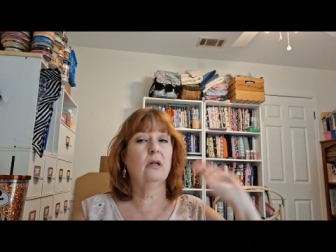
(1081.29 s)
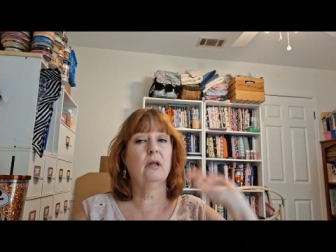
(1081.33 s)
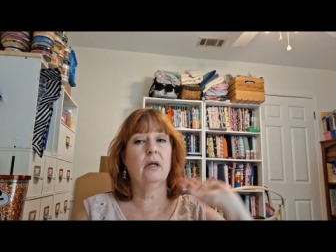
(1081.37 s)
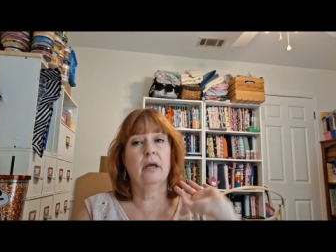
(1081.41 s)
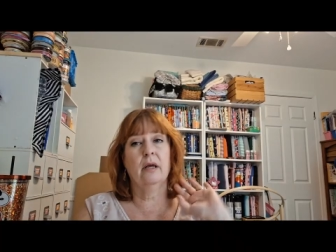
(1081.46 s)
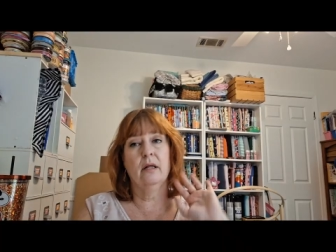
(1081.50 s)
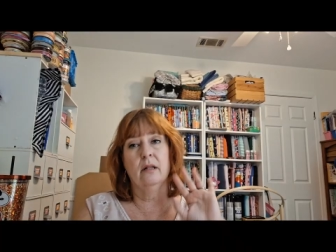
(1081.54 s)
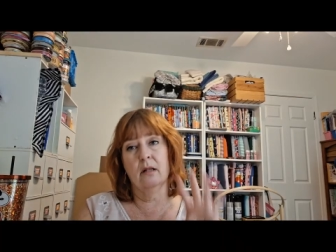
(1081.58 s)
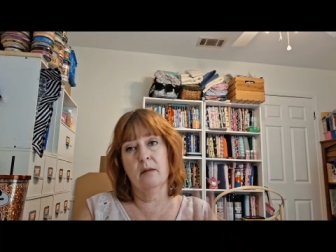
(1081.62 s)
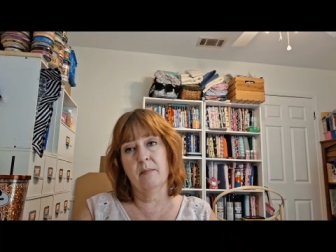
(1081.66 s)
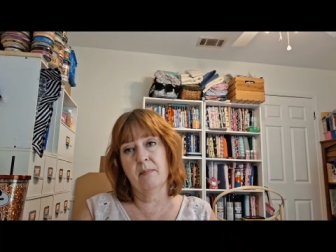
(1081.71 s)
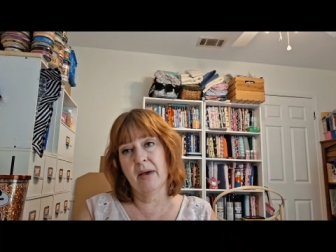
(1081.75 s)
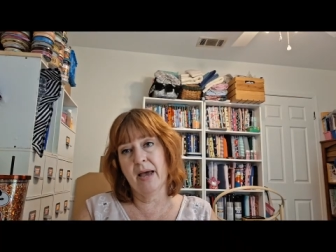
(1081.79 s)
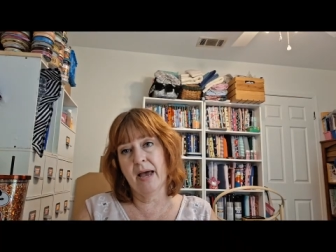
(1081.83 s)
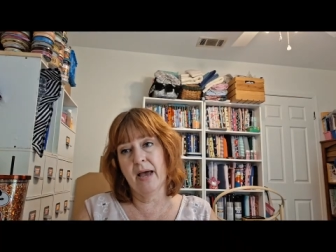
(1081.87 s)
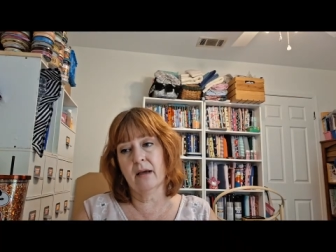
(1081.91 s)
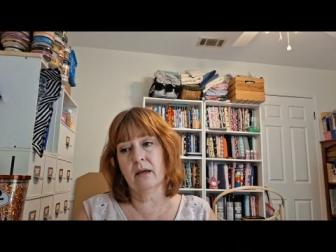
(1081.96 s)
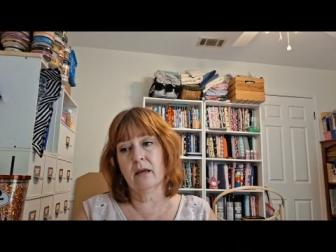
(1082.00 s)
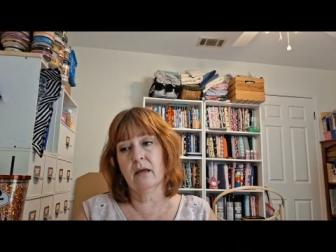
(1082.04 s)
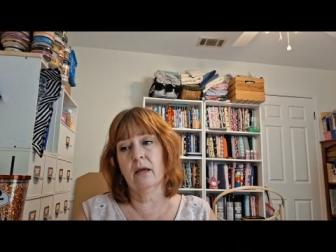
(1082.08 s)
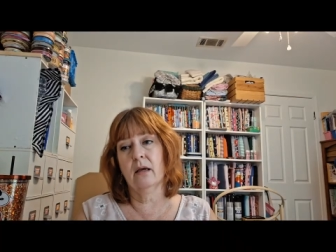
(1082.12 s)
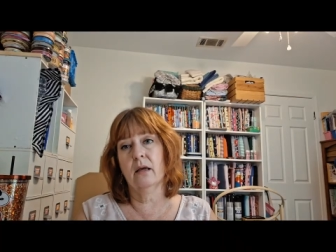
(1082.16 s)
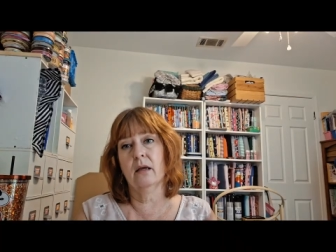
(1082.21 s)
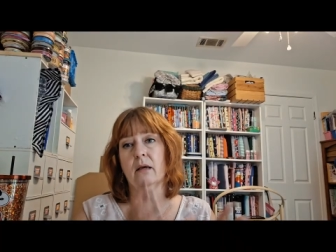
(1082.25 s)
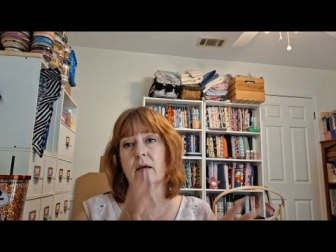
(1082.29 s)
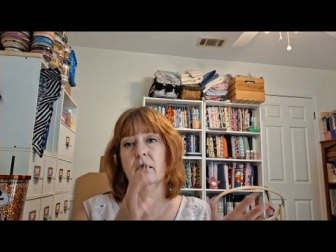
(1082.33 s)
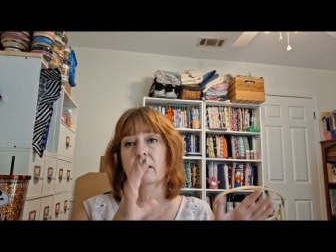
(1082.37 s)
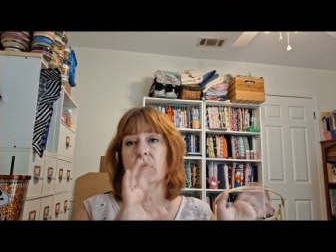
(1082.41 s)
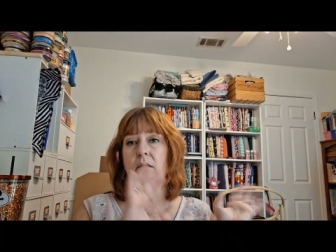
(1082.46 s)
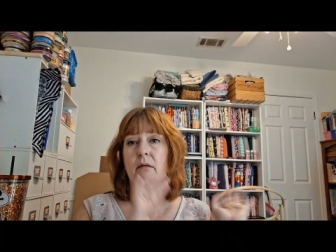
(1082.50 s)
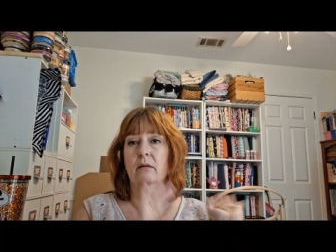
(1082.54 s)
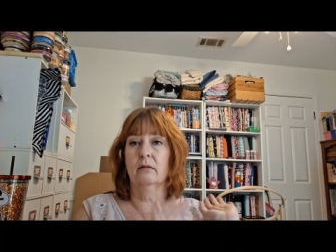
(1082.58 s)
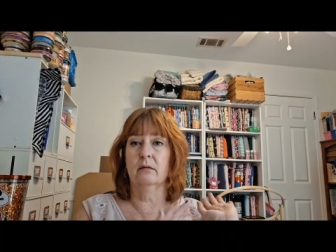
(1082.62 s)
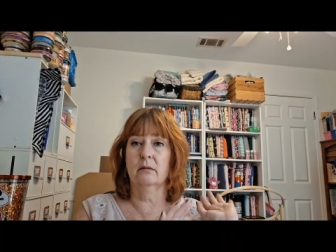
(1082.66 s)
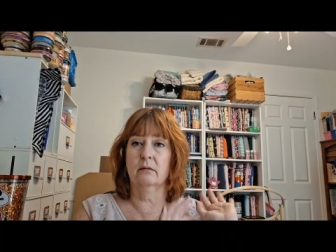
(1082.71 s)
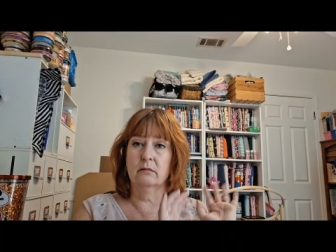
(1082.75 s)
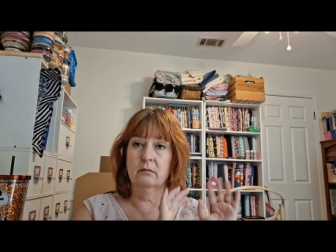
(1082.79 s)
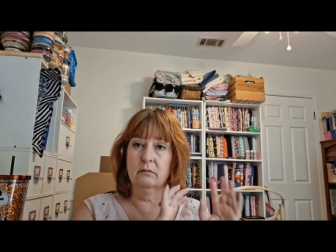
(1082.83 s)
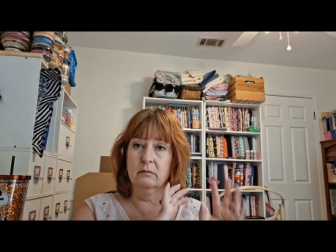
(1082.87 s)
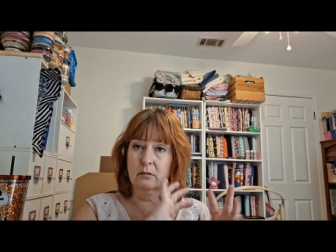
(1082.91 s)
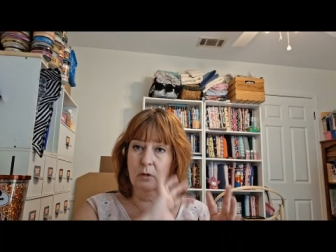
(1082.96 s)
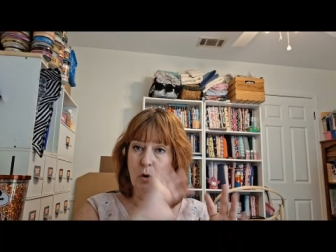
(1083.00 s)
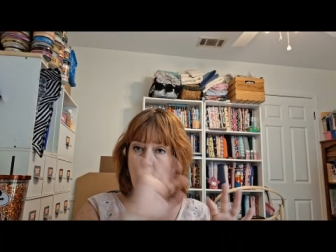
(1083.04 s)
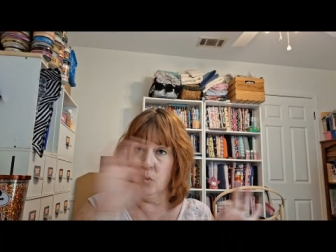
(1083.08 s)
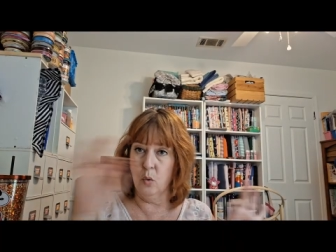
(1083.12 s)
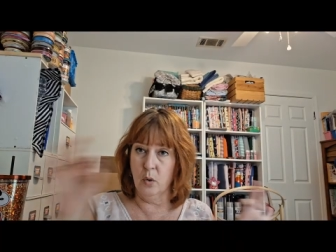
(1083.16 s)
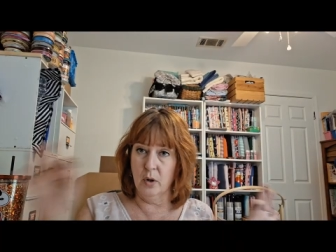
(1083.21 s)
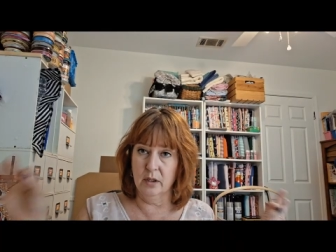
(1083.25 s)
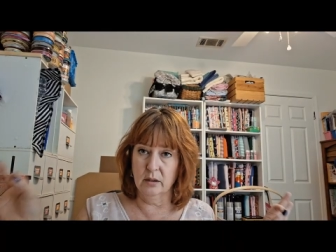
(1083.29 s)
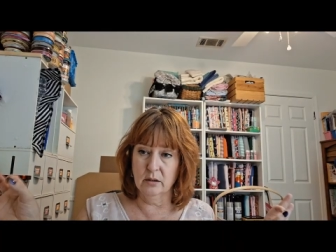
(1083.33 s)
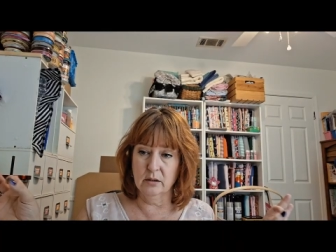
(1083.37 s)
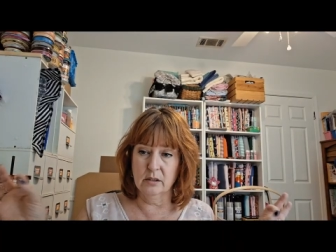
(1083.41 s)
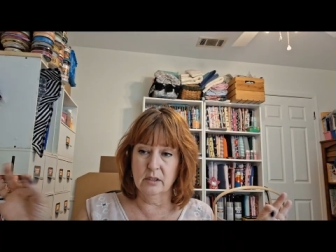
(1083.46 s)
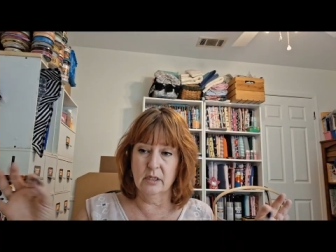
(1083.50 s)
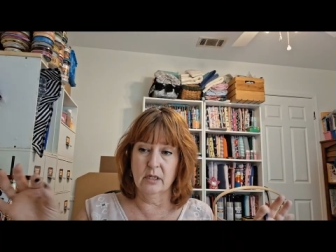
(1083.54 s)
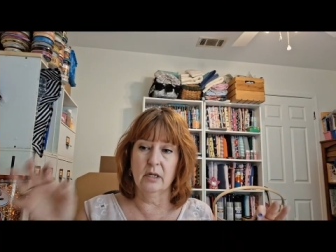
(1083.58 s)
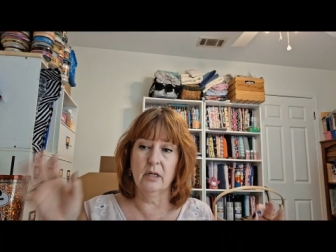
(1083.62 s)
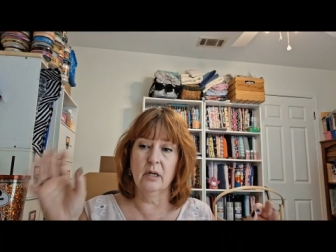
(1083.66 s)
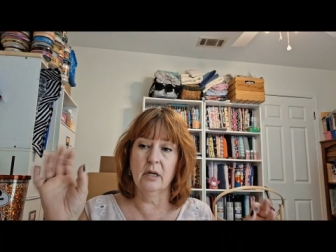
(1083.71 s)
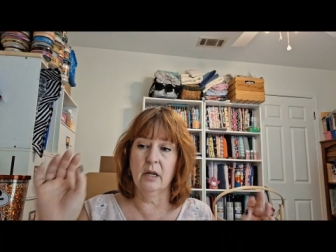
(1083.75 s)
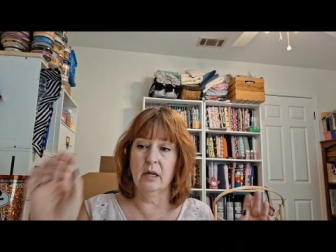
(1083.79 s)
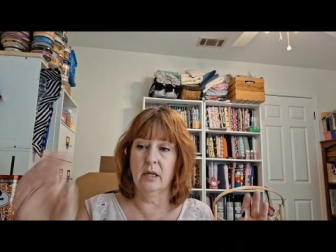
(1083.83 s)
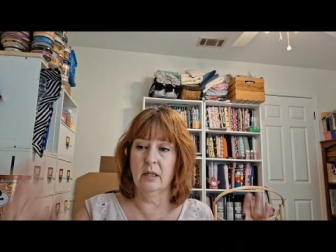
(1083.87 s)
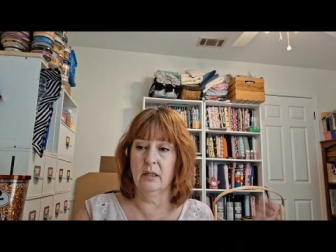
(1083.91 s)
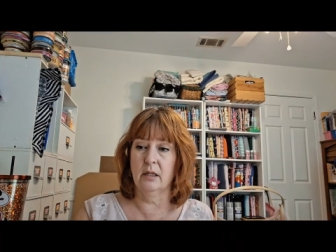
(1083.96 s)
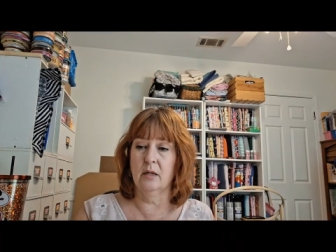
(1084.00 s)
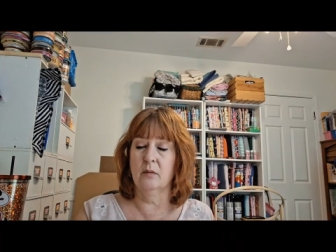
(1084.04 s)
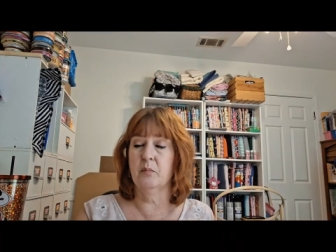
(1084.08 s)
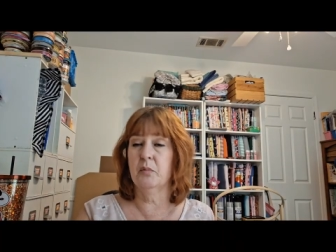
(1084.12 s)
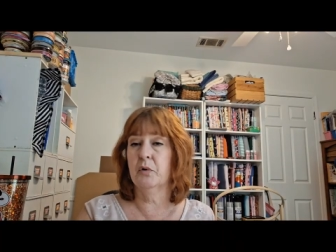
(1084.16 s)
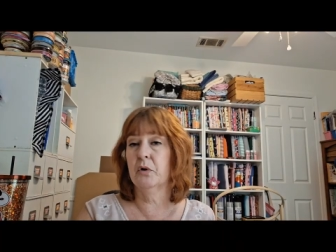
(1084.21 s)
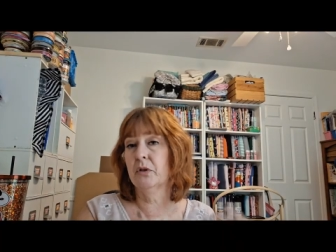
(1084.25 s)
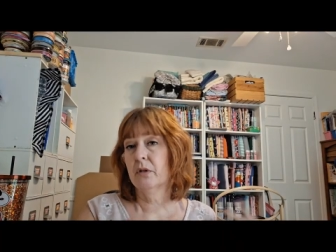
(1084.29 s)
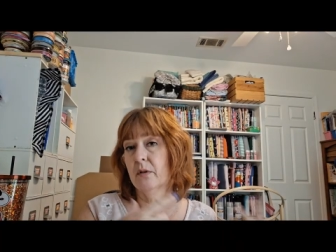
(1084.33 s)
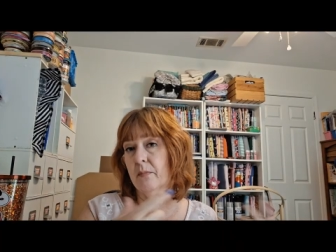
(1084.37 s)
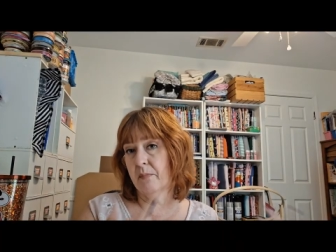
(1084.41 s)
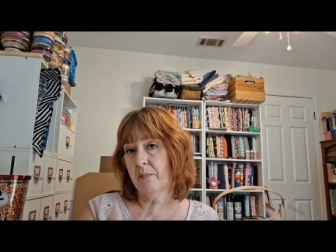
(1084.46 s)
and the backing, quilt it, and then put the